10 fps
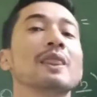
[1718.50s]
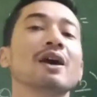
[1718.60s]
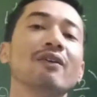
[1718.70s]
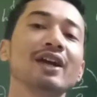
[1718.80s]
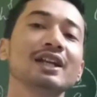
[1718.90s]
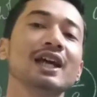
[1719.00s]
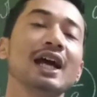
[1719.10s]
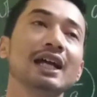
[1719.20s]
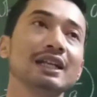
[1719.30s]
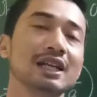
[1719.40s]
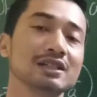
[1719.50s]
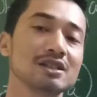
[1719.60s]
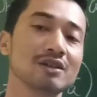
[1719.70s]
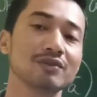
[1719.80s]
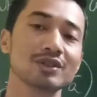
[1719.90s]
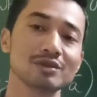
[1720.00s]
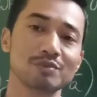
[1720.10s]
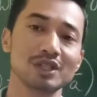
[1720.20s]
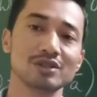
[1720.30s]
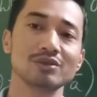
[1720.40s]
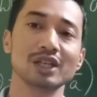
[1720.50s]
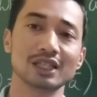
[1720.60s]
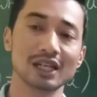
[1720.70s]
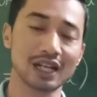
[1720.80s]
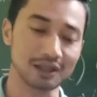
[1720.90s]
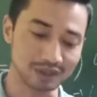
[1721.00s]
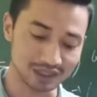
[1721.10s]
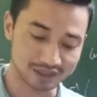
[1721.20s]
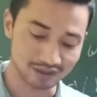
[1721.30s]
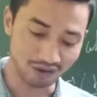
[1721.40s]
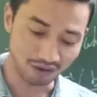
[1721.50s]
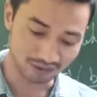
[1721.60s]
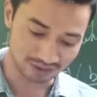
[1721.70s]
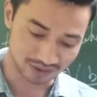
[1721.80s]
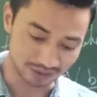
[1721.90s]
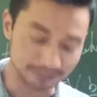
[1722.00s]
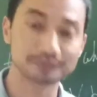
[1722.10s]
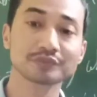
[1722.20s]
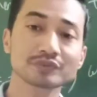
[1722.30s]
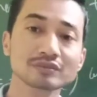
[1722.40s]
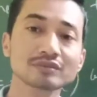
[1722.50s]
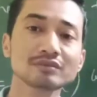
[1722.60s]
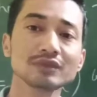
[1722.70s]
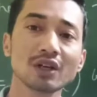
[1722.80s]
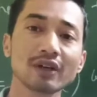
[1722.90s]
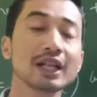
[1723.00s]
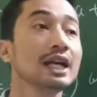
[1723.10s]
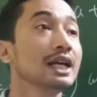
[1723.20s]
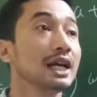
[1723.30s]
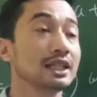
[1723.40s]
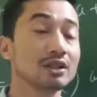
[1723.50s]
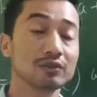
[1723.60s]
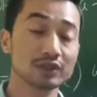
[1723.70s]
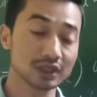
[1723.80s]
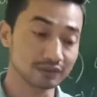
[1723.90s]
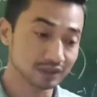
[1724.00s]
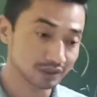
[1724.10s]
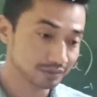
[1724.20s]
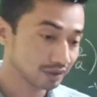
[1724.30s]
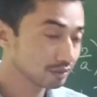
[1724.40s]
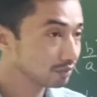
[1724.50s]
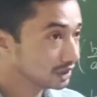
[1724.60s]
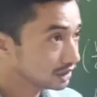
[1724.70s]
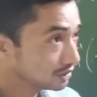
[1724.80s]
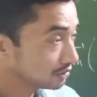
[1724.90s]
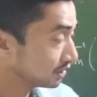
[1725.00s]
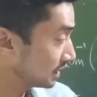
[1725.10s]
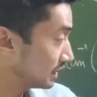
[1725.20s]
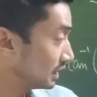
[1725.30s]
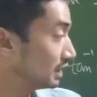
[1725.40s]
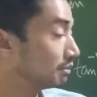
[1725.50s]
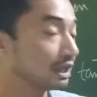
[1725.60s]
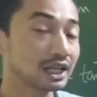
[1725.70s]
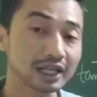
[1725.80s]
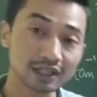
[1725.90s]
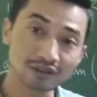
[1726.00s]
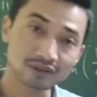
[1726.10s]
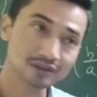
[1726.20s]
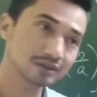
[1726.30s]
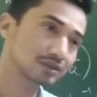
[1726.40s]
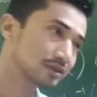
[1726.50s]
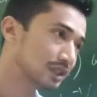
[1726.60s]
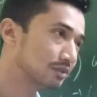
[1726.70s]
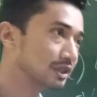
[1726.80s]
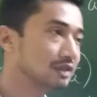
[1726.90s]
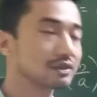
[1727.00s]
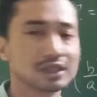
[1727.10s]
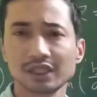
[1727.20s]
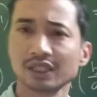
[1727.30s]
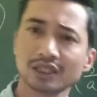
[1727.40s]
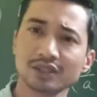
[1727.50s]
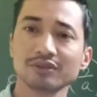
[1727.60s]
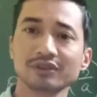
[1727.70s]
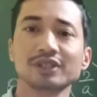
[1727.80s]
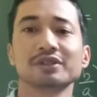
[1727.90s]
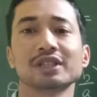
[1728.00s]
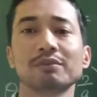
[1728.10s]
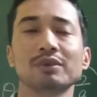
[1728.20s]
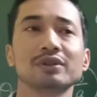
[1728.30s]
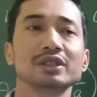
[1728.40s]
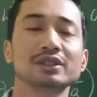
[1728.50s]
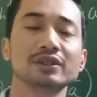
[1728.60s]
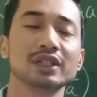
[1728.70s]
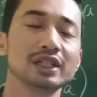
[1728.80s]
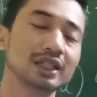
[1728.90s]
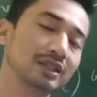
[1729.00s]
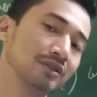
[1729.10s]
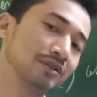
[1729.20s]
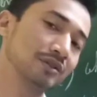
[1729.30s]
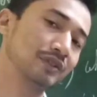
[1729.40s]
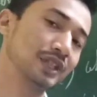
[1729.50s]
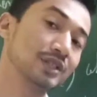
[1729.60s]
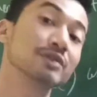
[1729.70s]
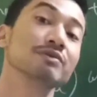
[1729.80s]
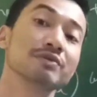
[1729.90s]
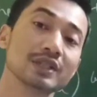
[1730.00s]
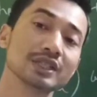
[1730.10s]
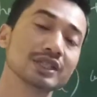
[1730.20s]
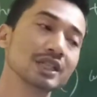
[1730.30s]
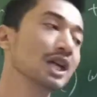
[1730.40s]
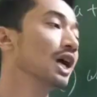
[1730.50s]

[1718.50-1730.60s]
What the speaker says: Alright, and lastly, of course, please do hit the like button also. Alright, and then of course after subscribing, please do hit the bell icon also, so that whenever any new video is uploaded, you can get the notification first.